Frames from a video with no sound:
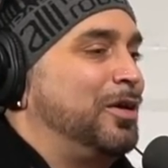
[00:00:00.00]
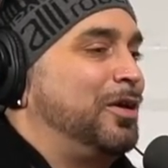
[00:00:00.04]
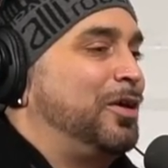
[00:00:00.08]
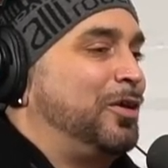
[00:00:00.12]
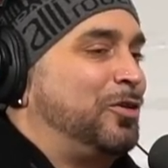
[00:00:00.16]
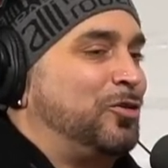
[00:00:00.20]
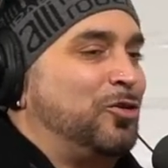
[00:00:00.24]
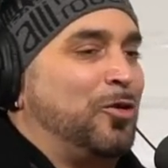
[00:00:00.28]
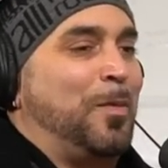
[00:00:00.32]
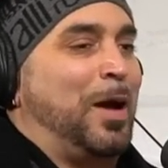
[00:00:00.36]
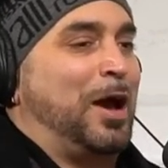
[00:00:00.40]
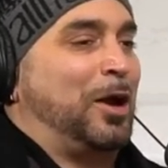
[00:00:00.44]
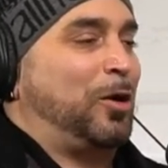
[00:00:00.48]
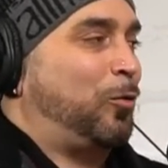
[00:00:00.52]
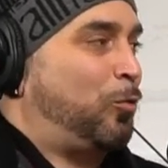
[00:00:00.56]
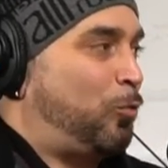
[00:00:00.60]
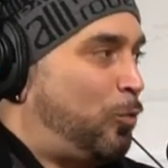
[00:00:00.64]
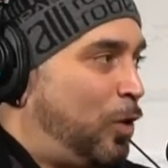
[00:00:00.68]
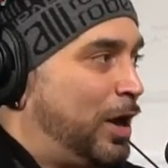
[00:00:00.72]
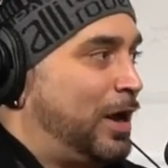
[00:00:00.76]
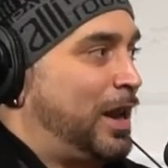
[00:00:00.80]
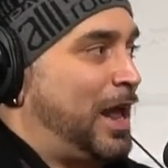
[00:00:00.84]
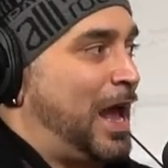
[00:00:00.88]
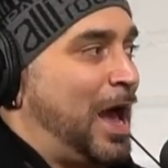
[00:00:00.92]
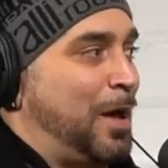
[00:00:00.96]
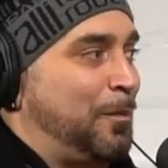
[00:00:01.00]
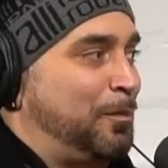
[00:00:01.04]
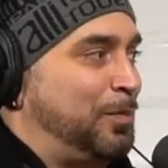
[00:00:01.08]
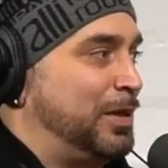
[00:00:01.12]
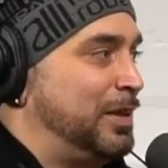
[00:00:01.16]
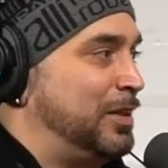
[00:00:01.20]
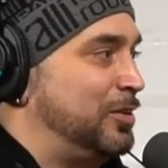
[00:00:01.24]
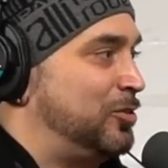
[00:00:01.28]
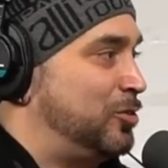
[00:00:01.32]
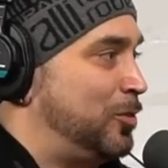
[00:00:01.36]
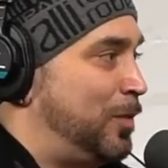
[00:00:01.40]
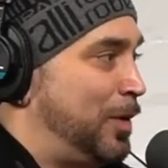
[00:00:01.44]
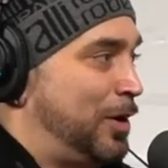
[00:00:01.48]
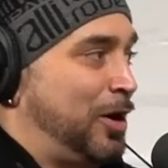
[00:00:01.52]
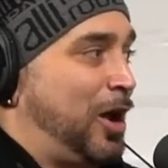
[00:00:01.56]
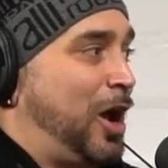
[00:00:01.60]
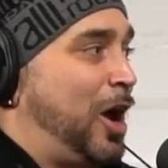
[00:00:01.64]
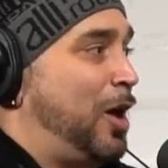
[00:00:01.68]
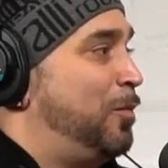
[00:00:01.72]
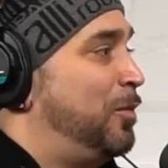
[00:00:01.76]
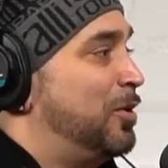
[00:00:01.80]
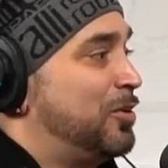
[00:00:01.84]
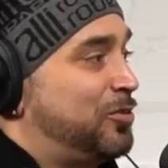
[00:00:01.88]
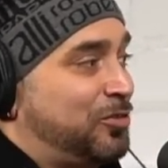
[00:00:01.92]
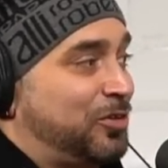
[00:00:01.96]
no matter what happens, no matter how
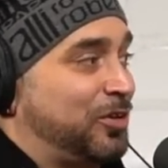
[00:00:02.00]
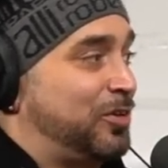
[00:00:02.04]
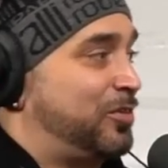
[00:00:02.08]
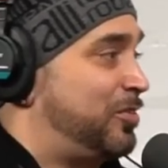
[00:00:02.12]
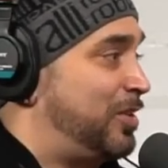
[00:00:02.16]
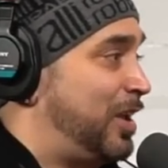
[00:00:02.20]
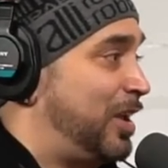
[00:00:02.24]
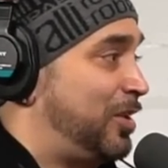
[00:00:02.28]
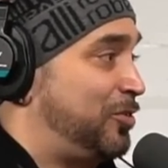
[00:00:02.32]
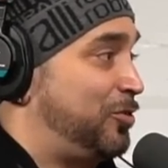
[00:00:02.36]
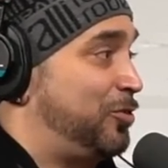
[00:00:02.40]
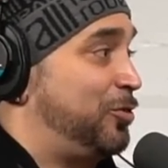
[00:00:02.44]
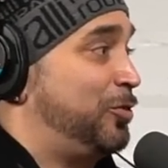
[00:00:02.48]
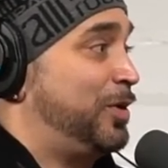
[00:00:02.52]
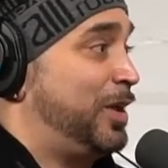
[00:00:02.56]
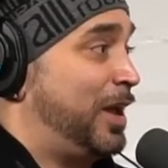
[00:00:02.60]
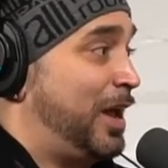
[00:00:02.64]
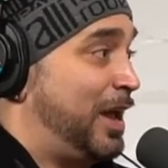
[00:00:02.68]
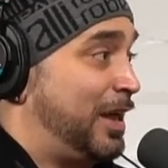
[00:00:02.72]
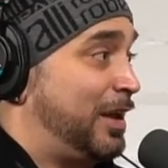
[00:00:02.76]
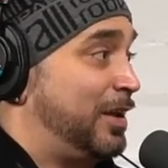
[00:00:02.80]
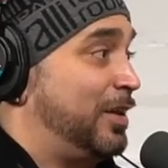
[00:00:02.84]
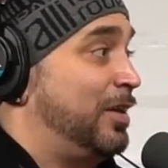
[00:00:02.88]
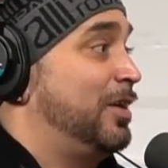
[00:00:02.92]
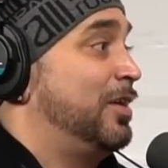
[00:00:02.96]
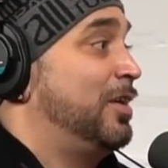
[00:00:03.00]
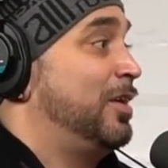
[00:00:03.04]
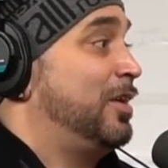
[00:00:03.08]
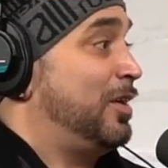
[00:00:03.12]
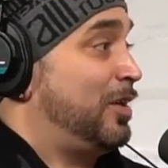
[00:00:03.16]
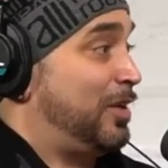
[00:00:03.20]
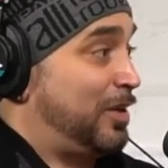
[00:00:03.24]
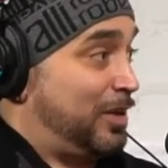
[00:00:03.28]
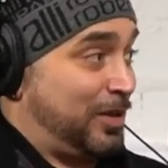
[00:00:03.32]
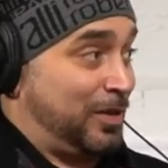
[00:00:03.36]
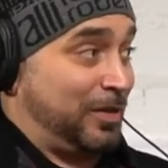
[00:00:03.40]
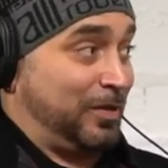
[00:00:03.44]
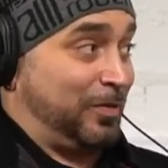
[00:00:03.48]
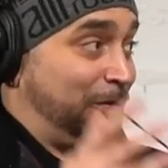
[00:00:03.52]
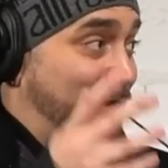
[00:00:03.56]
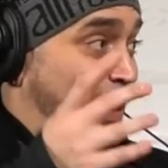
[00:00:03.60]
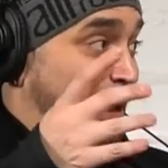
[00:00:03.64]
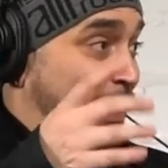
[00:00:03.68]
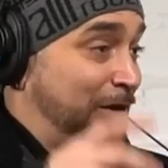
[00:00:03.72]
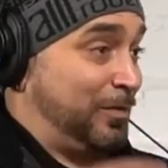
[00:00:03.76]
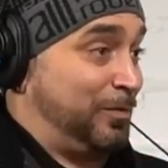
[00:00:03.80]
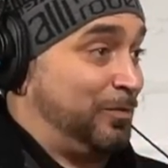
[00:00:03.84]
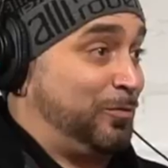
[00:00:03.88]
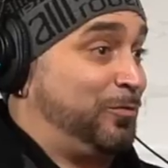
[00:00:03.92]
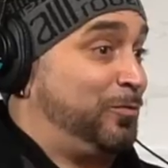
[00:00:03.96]
much success you get,
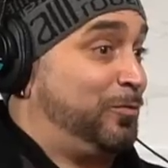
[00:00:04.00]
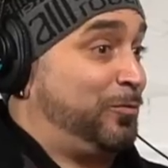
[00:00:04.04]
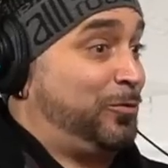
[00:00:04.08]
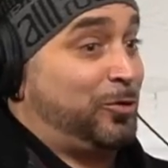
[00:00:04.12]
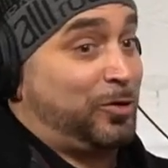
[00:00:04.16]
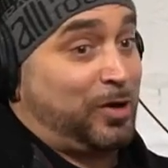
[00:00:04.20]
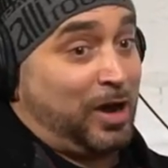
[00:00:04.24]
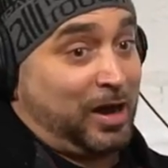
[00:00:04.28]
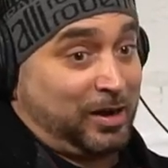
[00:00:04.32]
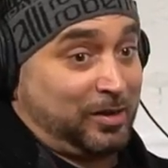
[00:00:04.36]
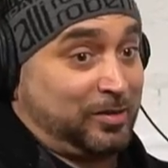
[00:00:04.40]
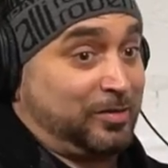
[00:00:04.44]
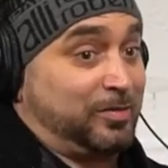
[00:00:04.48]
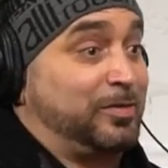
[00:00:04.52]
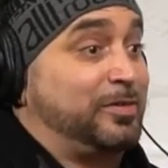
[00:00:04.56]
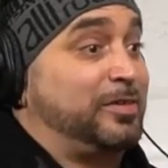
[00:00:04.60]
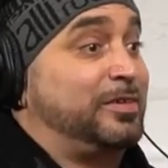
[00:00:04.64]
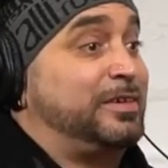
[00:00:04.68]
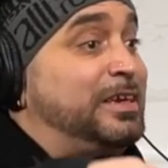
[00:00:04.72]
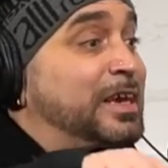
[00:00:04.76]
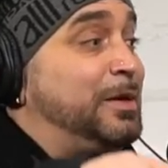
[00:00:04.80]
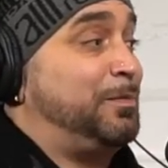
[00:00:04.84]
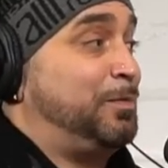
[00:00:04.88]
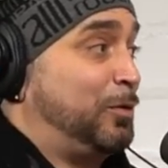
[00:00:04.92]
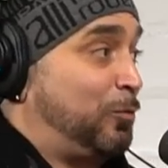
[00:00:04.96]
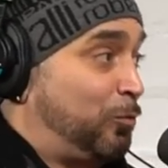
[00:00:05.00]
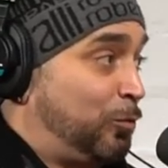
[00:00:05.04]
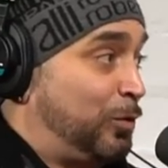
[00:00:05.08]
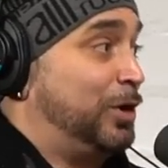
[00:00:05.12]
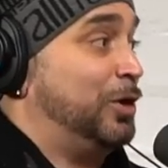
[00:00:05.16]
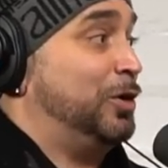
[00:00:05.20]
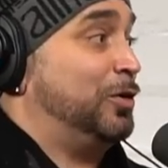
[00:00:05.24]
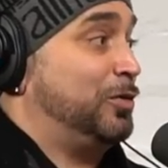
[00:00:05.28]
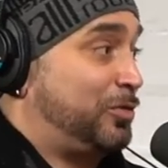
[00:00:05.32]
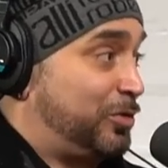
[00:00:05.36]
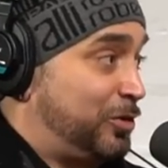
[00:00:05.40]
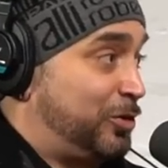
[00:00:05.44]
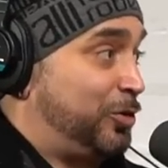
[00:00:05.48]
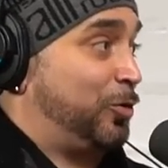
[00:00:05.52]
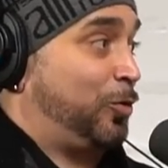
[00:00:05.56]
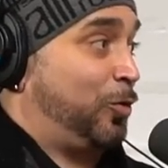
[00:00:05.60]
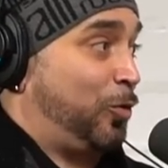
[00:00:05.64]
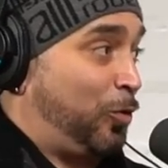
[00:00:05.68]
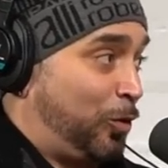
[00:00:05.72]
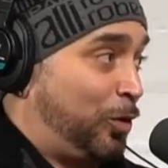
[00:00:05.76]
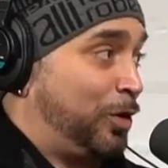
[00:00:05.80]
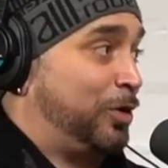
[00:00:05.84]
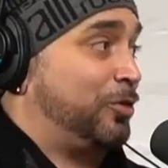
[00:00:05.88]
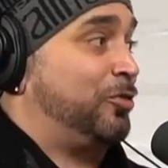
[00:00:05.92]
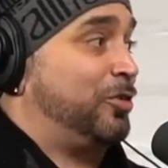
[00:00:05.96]
like, you got to keep it real to your
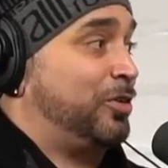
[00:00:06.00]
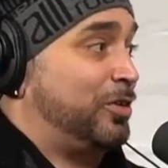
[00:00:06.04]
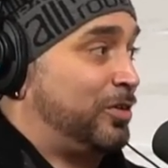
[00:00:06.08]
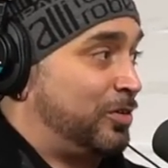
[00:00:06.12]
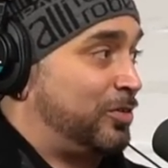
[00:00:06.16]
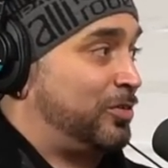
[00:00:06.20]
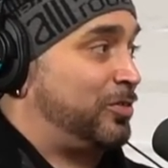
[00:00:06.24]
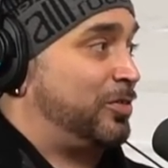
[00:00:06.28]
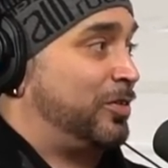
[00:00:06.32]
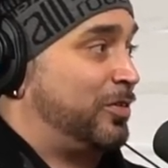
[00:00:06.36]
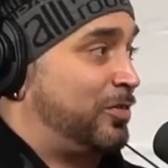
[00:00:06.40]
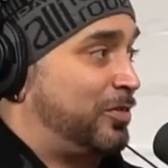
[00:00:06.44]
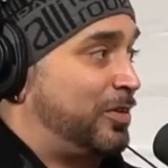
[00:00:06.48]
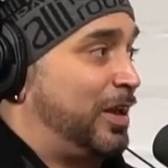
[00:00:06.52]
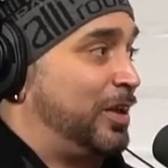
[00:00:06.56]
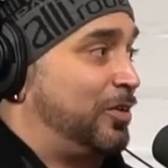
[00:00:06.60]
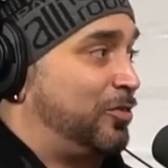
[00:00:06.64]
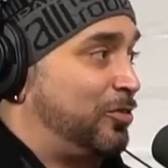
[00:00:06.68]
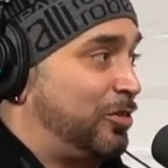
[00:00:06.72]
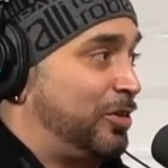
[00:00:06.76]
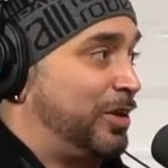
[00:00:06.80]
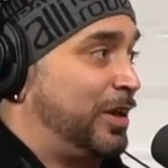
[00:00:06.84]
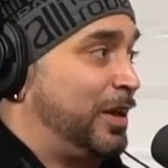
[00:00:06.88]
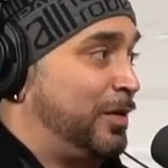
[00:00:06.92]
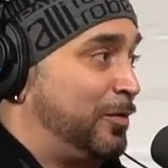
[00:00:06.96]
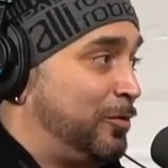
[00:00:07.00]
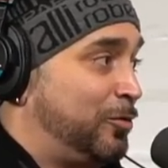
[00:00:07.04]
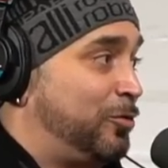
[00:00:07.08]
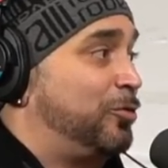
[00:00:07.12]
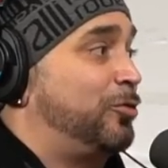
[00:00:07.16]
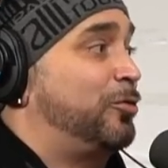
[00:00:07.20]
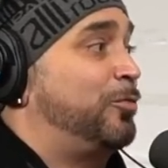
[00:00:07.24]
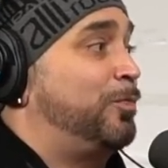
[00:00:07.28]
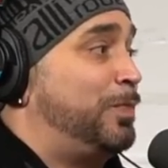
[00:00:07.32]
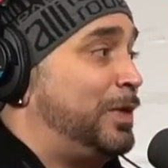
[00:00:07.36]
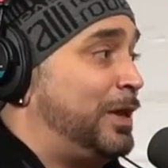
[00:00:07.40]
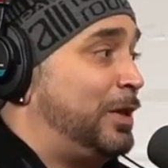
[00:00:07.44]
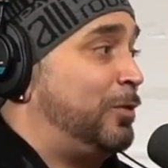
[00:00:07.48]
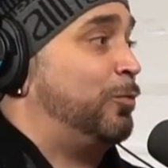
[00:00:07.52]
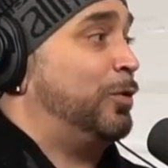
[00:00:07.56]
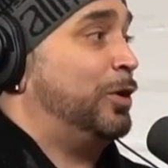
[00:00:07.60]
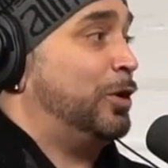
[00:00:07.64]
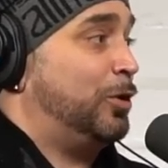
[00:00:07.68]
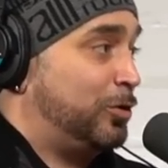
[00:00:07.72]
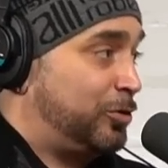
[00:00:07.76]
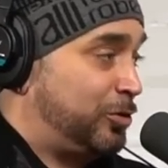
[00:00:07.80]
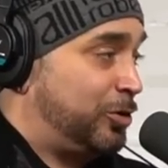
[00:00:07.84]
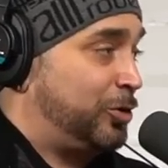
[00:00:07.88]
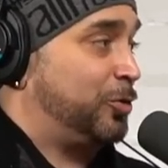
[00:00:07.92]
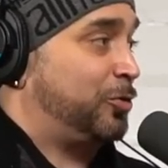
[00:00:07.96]
origins, essentially, and be real
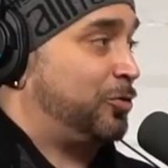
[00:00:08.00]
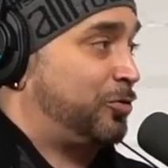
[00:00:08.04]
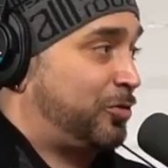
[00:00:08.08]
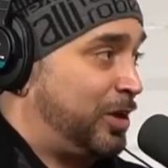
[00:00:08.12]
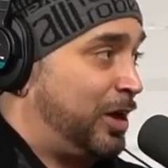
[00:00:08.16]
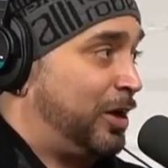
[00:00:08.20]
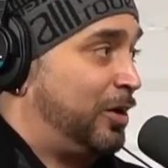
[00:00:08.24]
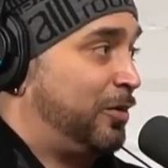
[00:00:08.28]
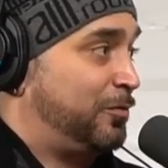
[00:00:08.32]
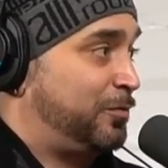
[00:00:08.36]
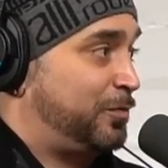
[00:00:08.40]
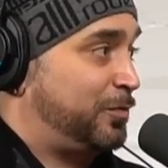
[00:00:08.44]
to yourself.